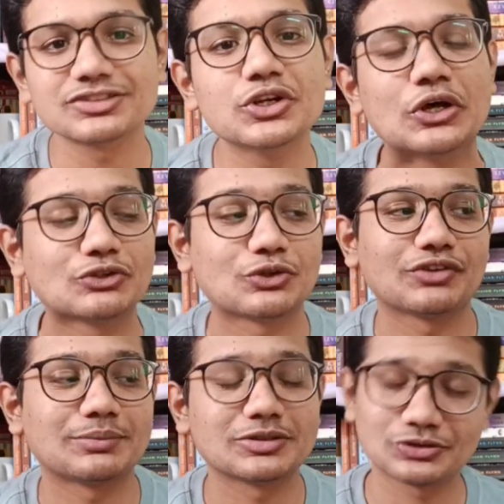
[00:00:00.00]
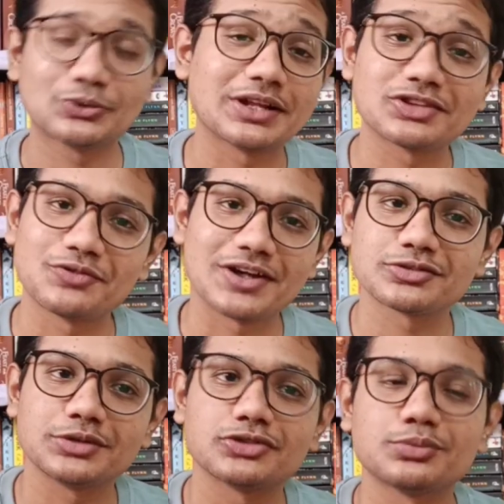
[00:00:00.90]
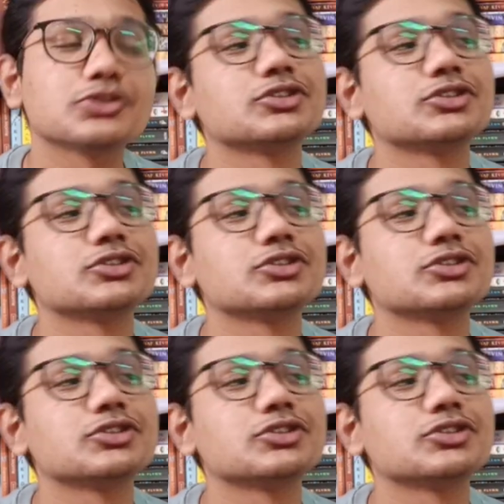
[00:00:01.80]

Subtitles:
So if you're a person who likes fast-paced books,